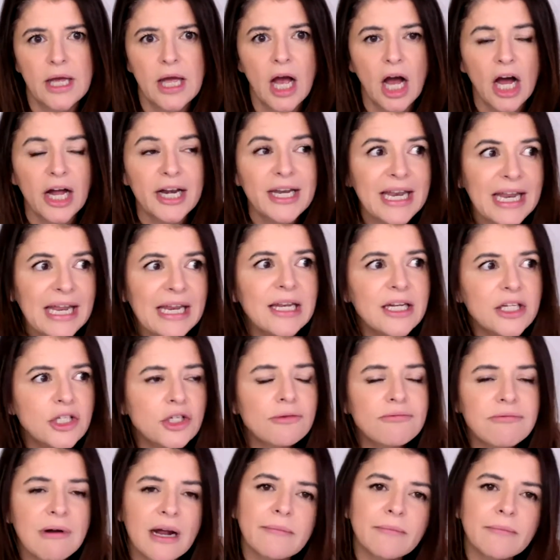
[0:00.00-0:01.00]
I needed
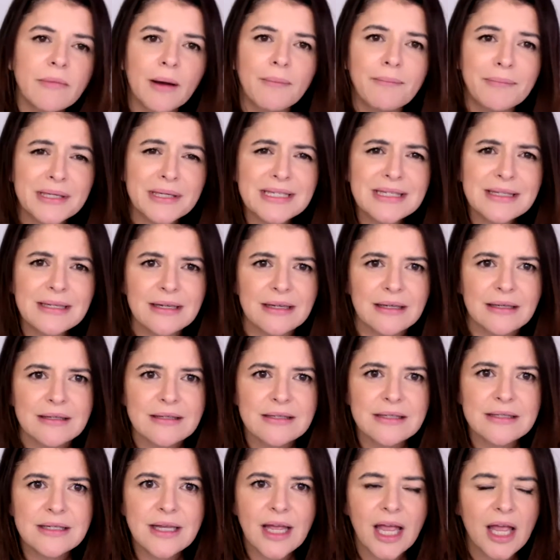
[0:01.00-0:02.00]
to run my
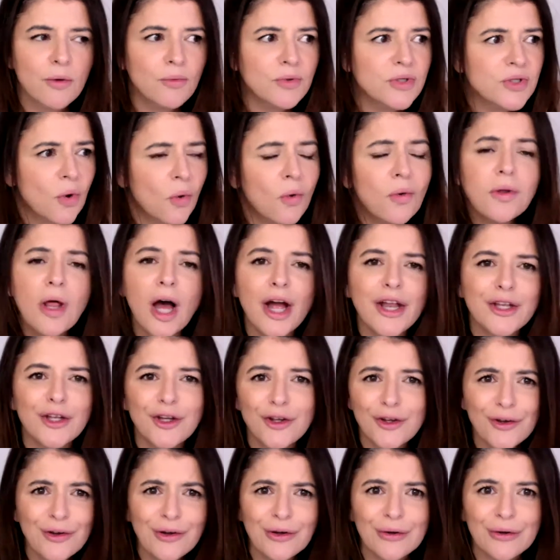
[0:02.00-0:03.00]
business. It was all I
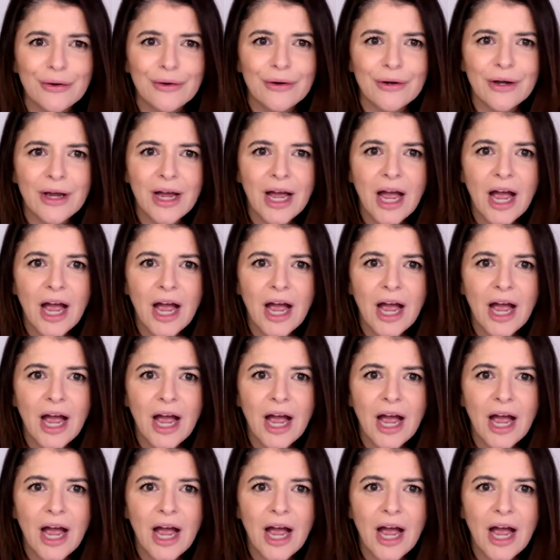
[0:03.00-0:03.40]
knew.